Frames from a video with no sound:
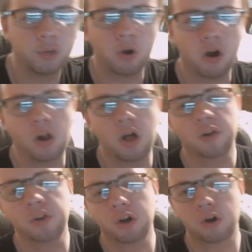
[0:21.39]
all on a
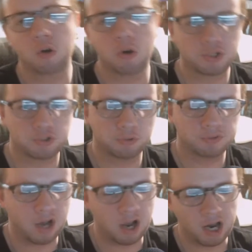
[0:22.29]
little course through
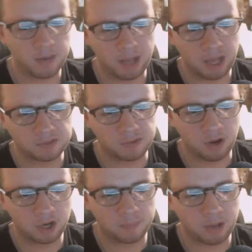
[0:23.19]
time and
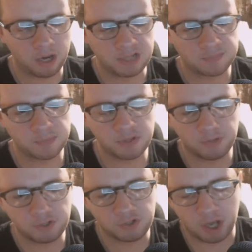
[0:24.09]
talk about a
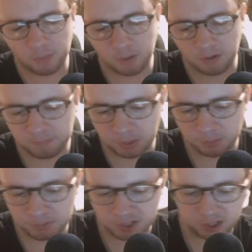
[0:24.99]
specific genre of
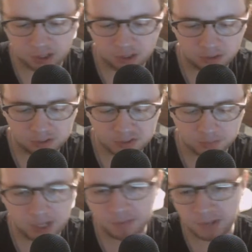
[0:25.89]
music to
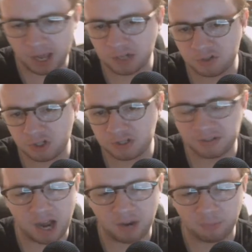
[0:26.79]
me that is just
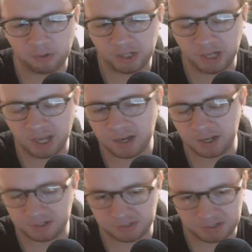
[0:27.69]
not really in
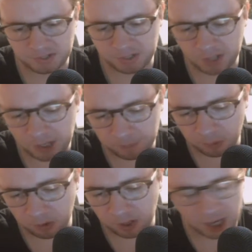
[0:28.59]
existence
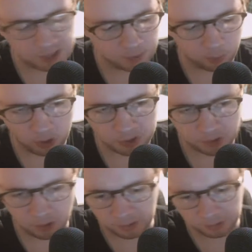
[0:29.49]
anymore as it was
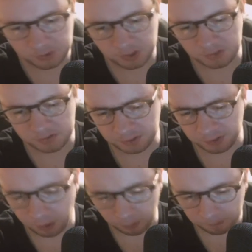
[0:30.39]
all those years
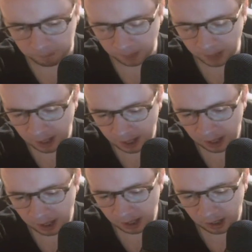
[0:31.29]
ago.
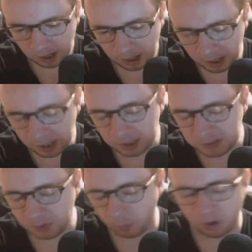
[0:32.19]
It
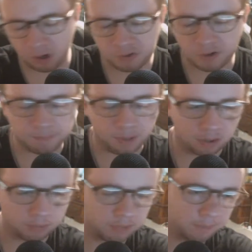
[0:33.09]
is the world of punk
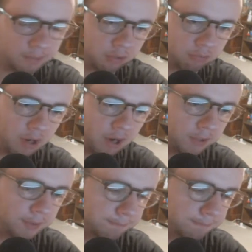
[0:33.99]
punk rock.